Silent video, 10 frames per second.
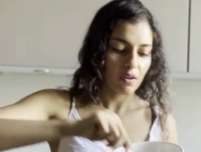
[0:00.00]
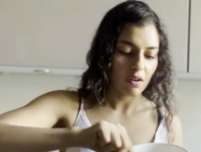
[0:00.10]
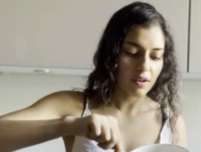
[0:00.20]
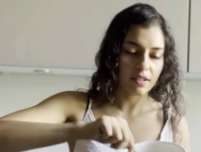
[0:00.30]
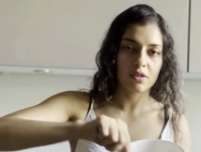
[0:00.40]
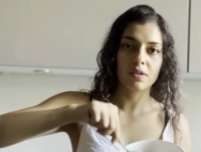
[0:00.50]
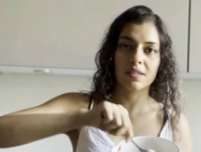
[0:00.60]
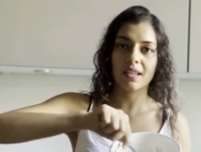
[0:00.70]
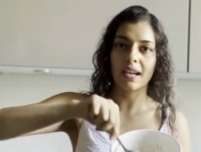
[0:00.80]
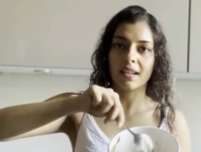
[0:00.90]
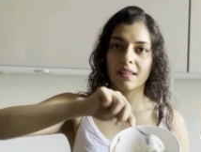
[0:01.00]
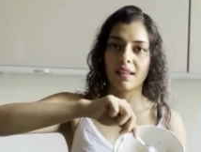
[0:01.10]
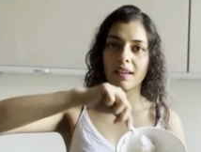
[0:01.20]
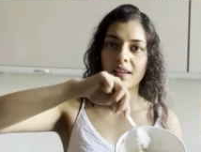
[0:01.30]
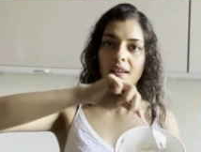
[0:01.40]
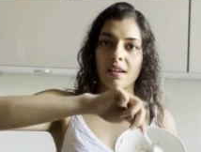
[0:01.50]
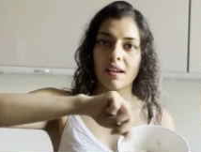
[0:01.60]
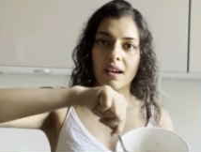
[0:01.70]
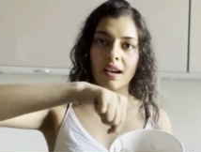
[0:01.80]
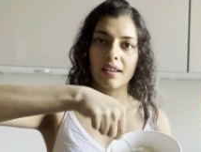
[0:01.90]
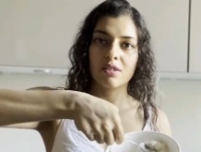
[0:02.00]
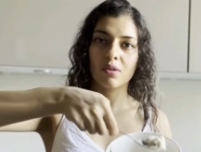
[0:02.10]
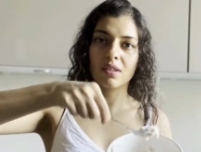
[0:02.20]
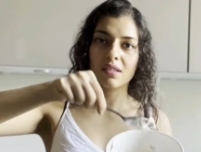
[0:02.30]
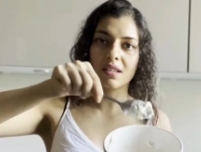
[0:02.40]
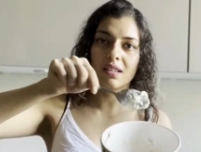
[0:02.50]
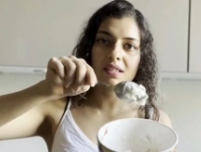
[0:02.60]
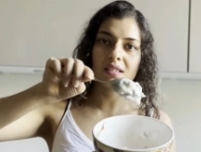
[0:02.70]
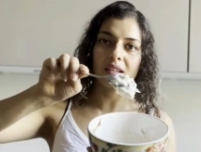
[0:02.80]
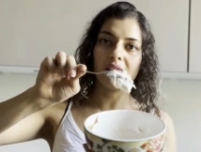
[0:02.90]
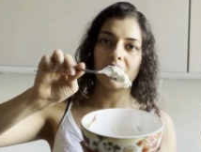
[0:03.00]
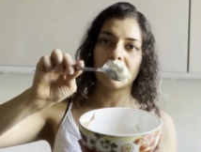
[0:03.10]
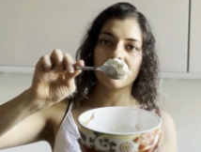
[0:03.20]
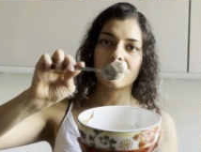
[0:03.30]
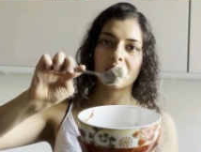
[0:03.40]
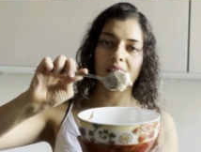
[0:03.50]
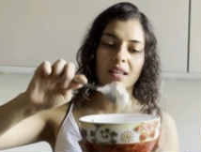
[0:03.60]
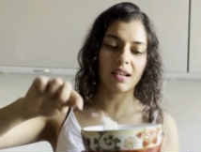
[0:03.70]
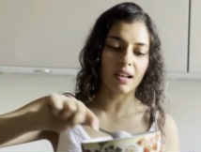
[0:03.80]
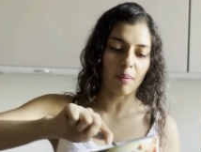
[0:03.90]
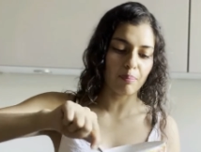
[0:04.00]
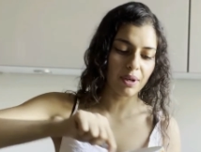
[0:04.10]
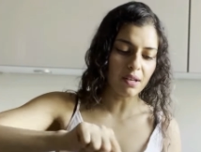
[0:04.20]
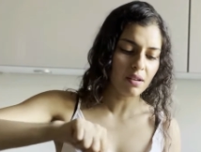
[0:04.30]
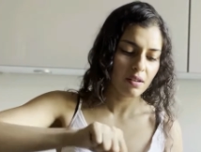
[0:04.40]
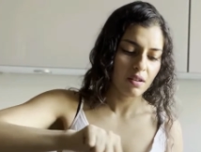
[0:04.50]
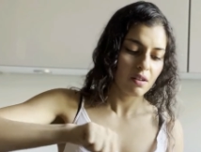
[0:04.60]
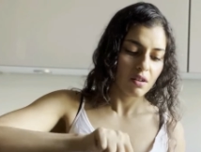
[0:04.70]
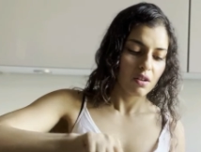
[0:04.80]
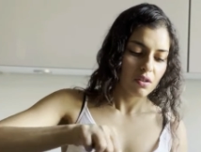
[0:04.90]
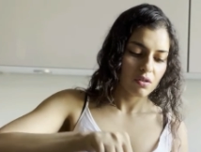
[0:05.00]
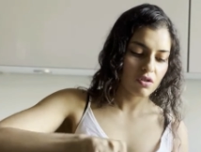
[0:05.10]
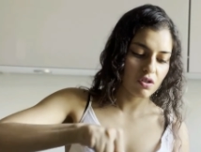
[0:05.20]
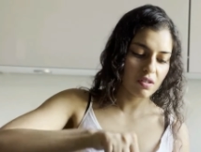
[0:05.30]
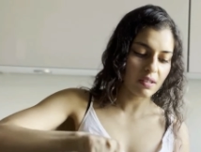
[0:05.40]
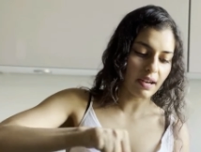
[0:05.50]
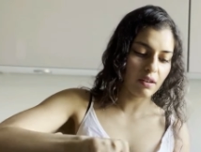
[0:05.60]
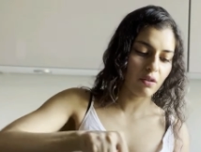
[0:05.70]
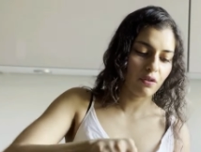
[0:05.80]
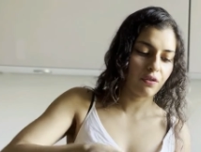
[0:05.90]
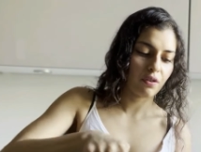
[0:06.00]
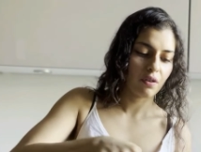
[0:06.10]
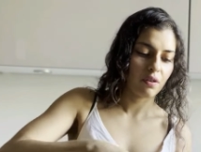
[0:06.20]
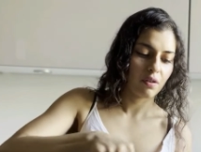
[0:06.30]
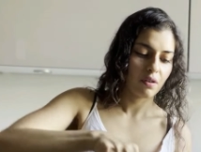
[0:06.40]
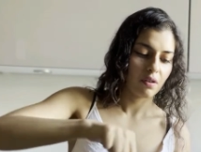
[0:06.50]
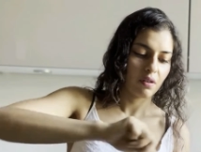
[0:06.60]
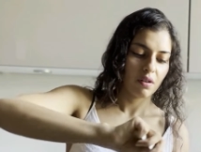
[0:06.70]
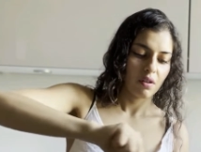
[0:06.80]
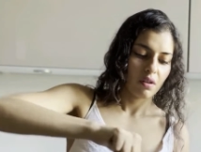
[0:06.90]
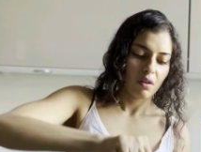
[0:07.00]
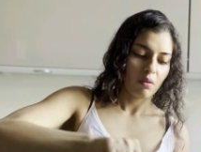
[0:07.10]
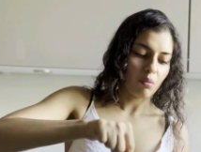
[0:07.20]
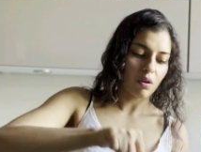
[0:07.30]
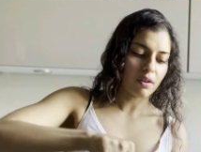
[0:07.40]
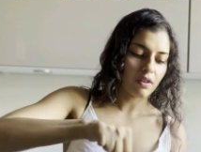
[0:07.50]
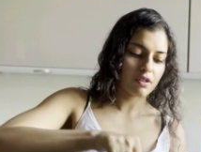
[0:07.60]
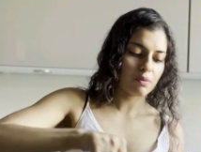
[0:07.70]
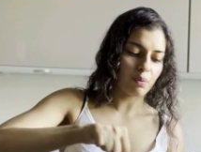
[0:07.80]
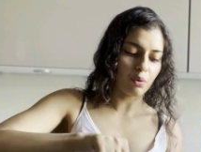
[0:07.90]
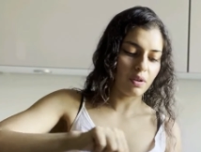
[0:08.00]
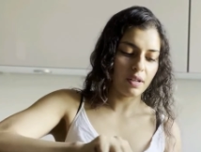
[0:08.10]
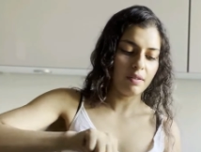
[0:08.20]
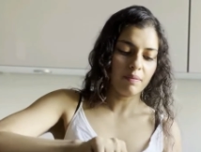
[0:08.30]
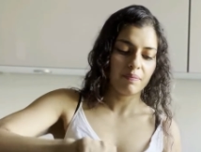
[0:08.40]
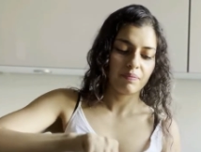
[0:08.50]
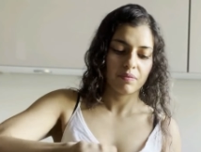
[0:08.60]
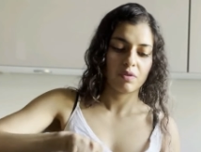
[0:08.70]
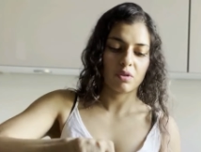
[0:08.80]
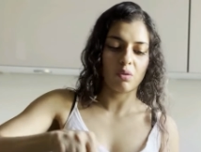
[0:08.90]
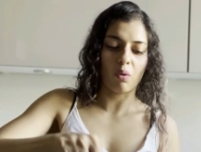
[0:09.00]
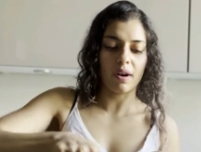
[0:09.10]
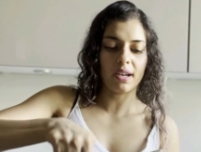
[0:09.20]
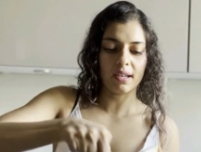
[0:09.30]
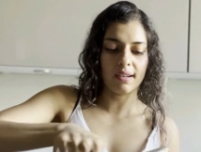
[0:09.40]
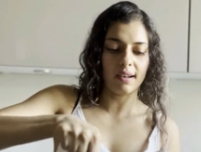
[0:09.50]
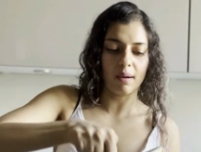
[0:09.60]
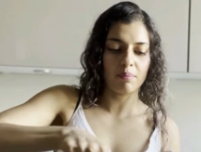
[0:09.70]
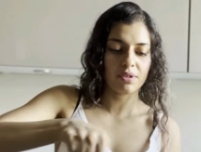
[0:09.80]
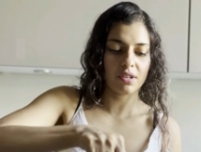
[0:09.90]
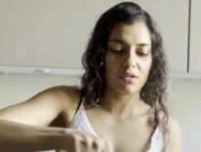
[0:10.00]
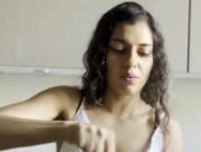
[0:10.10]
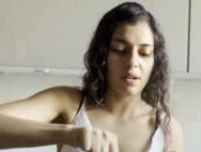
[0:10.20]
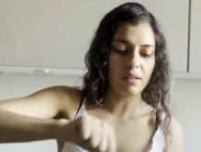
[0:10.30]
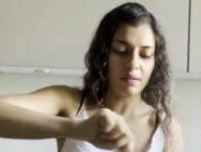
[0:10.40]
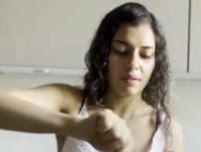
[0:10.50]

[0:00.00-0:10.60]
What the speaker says: Alright, so it's getting there. As you can see, it's still a little sticky and lumpy. So just kind of work your spoon in to avoid any lumps as well.